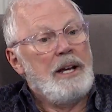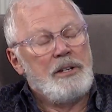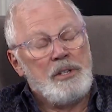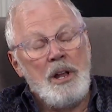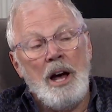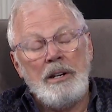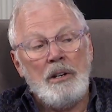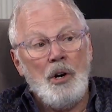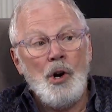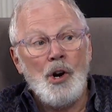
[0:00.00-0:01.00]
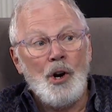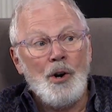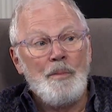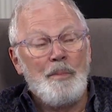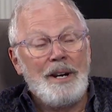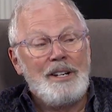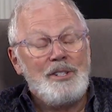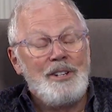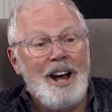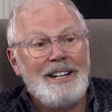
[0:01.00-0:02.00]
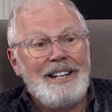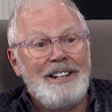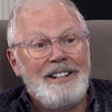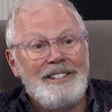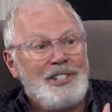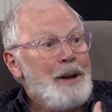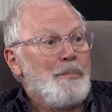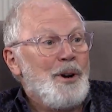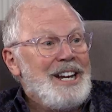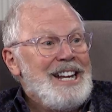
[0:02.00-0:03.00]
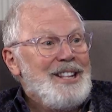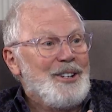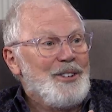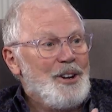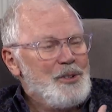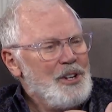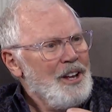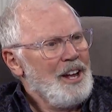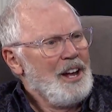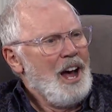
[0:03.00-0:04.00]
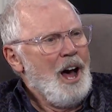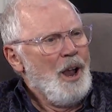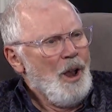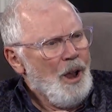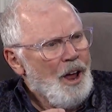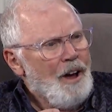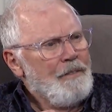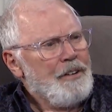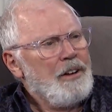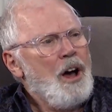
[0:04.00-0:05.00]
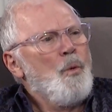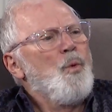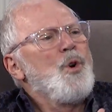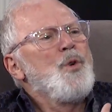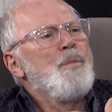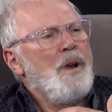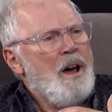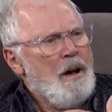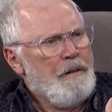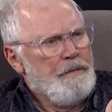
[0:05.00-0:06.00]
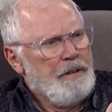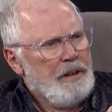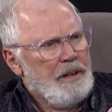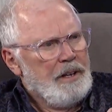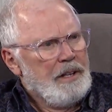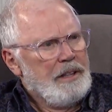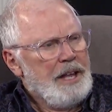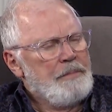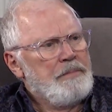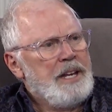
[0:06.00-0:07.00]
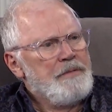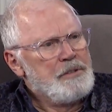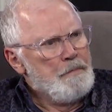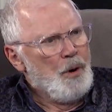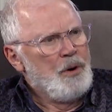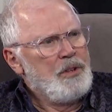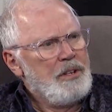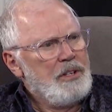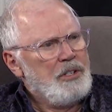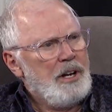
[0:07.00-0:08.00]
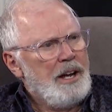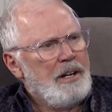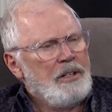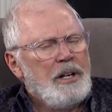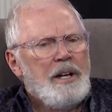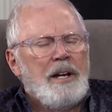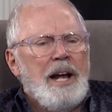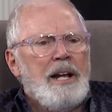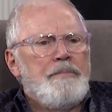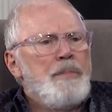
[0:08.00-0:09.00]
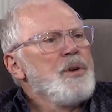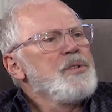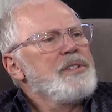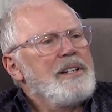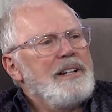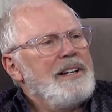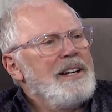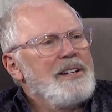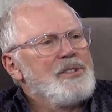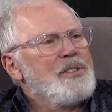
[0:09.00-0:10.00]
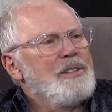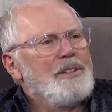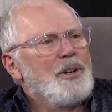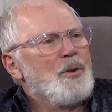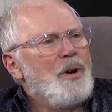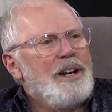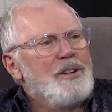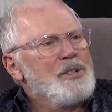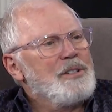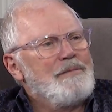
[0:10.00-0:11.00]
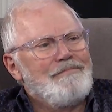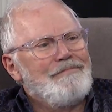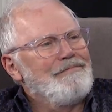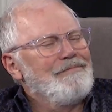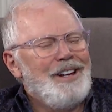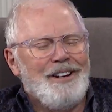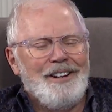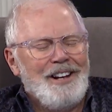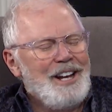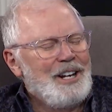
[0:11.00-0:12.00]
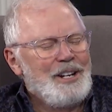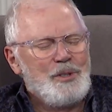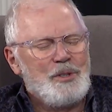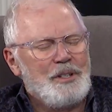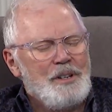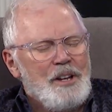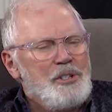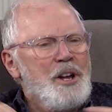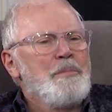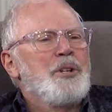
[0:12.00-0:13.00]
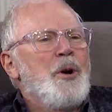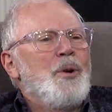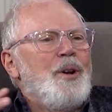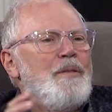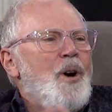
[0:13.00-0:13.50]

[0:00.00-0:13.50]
That is not her, but it's not separate either. There's yeah. a, a love, a womb love yeah. that gives birth to the child. And mercy is the greatest, it is the sum total